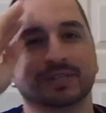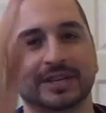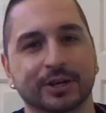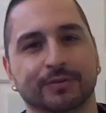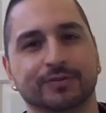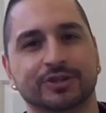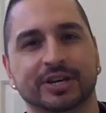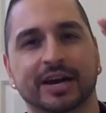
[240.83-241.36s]
Get
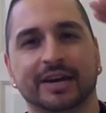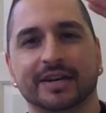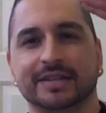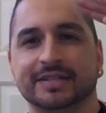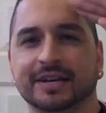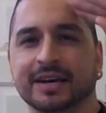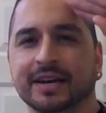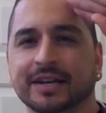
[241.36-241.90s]
over
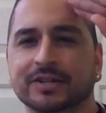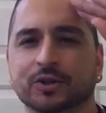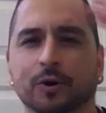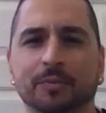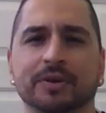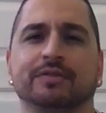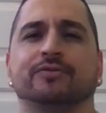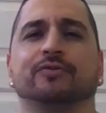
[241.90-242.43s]
shyness.
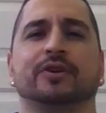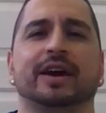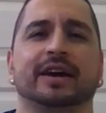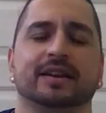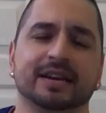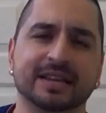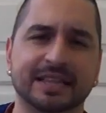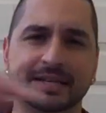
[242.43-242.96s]
Don't be
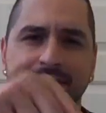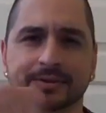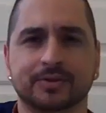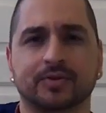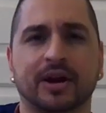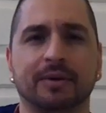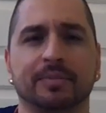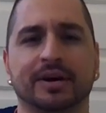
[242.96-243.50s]
afraid. Hit that
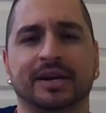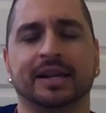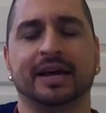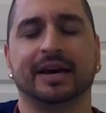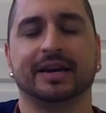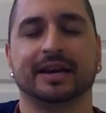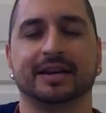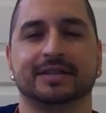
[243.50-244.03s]
subscribe button and
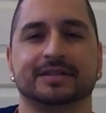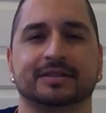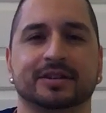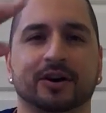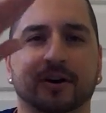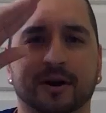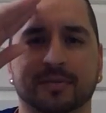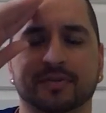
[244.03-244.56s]
like, guys.
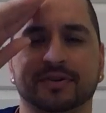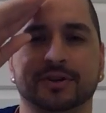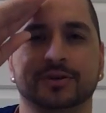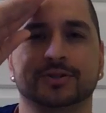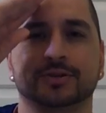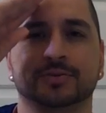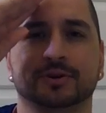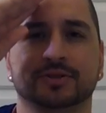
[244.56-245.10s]
All right, I'm Cody,
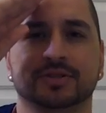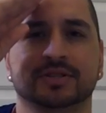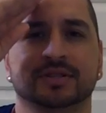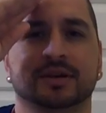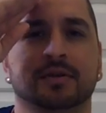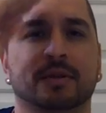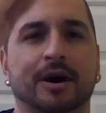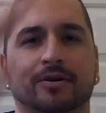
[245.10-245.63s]
YouTube Nurses.
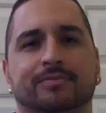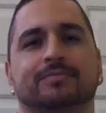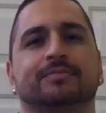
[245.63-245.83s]
I'm out.